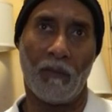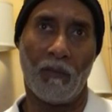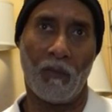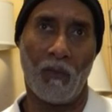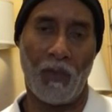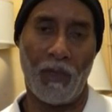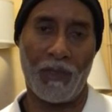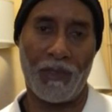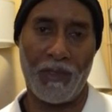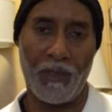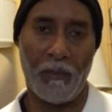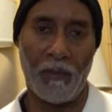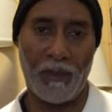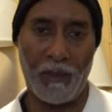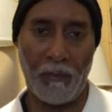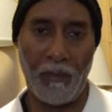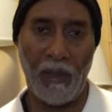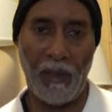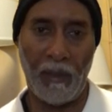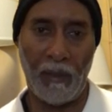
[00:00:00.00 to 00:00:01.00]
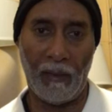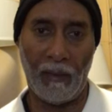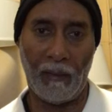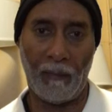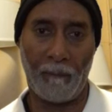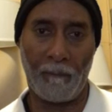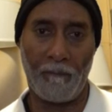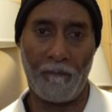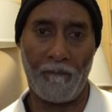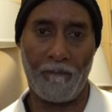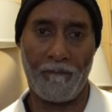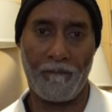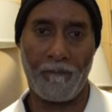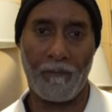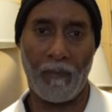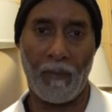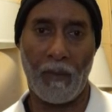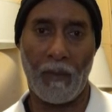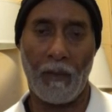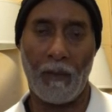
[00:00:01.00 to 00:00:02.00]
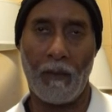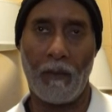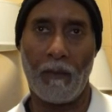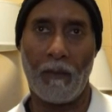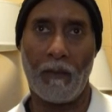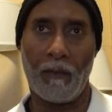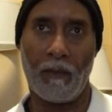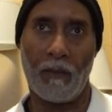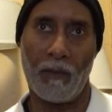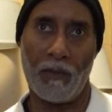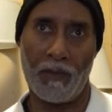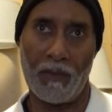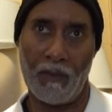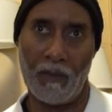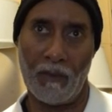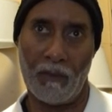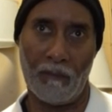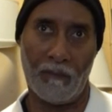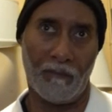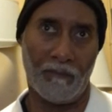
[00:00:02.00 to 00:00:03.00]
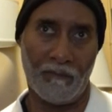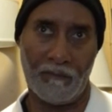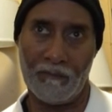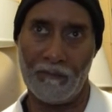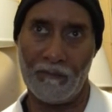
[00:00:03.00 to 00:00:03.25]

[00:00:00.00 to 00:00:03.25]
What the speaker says: reassembled the painting using